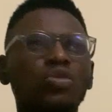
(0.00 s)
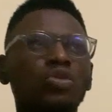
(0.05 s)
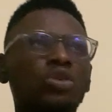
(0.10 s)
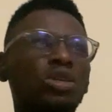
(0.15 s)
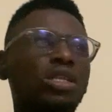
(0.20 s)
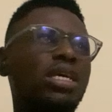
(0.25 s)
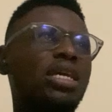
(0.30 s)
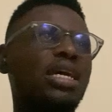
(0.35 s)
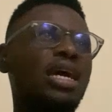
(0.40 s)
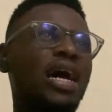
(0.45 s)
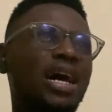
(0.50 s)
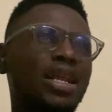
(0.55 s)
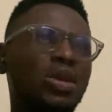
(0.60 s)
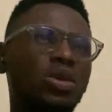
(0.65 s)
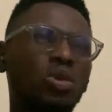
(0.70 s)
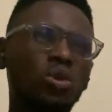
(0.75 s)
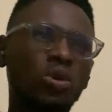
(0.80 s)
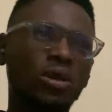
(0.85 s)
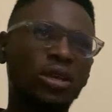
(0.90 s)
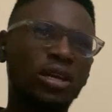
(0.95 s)
For the
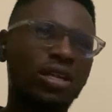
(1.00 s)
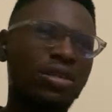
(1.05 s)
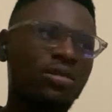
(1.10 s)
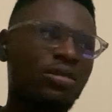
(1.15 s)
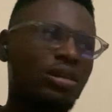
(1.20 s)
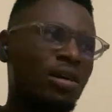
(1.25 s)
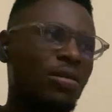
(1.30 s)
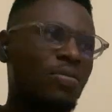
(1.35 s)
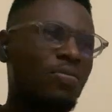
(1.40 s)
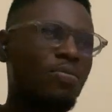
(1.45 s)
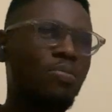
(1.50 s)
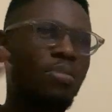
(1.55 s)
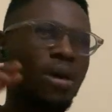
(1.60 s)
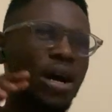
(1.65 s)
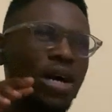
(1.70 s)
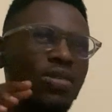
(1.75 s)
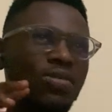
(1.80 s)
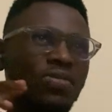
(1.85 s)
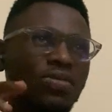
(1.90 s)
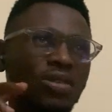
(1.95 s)
hard coded
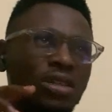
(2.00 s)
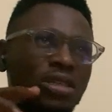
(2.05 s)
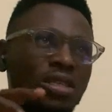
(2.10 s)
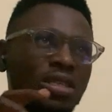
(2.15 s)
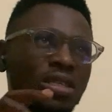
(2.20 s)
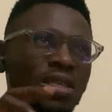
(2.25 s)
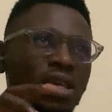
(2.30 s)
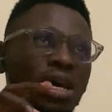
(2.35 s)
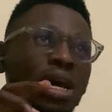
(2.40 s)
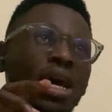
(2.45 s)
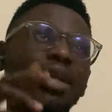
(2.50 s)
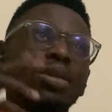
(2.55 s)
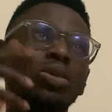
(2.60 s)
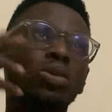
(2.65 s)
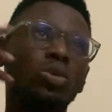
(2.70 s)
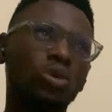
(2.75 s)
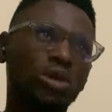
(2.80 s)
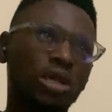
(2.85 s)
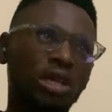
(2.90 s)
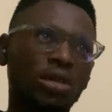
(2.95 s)
part of it, hand
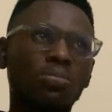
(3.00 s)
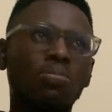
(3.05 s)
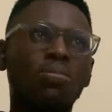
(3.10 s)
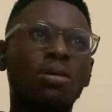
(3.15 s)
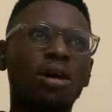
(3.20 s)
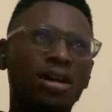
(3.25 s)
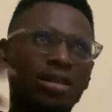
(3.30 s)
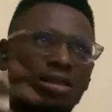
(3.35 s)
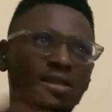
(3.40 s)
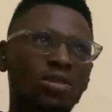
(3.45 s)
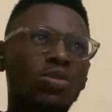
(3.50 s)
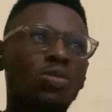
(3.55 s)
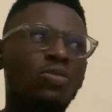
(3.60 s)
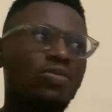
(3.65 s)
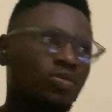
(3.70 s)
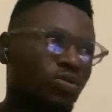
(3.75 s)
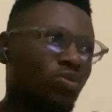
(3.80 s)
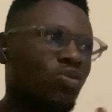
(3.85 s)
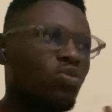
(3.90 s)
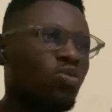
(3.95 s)
coded parts
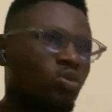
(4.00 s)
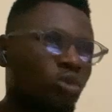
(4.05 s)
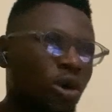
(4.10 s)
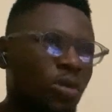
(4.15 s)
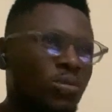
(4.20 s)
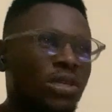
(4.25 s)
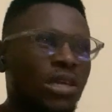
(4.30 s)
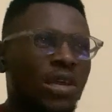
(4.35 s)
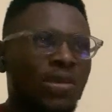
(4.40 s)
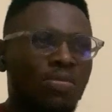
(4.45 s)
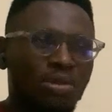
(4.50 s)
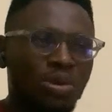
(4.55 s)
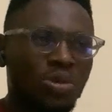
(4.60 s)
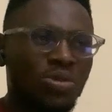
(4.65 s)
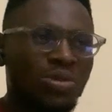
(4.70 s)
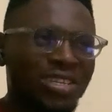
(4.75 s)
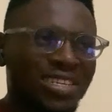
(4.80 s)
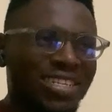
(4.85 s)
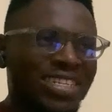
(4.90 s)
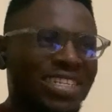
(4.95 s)
of website
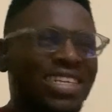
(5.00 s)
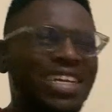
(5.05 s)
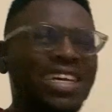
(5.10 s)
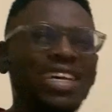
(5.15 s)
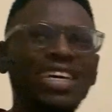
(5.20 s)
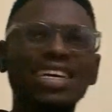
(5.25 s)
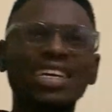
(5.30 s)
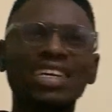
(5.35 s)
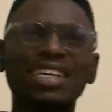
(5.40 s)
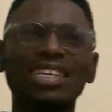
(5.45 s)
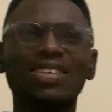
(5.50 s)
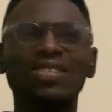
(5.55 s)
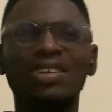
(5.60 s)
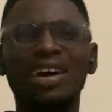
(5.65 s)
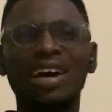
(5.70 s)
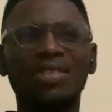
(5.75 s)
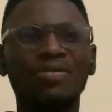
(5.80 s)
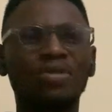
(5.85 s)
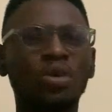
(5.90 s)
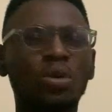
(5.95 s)
building,
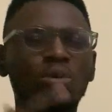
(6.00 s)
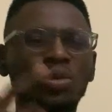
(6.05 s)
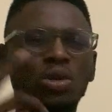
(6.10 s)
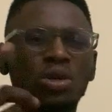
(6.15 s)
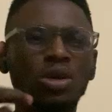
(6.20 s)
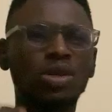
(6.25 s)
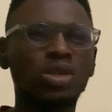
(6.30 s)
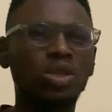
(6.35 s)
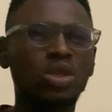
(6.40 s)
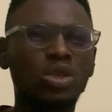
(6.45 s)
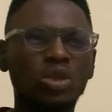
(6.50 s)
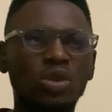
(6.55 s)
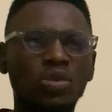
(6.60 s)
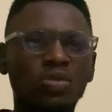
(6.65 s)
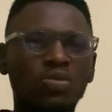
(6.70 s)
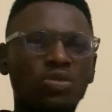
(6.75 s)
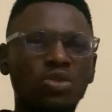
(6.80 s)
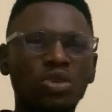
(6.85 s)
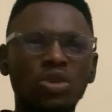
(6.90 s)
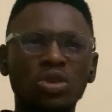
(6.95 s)
you have options
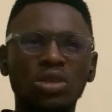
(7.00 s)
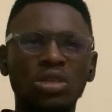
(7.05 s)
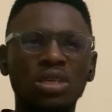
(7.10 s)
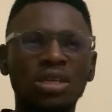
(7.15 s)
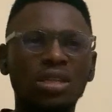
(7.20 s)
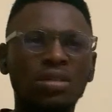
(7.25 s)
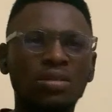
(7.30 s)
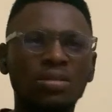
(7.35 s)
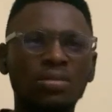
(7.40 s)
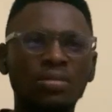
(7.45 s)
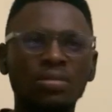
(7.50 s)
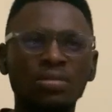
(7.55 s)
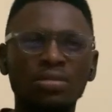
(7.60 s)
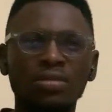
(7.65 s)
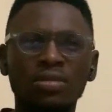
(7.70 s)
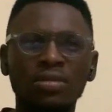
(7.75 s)
of using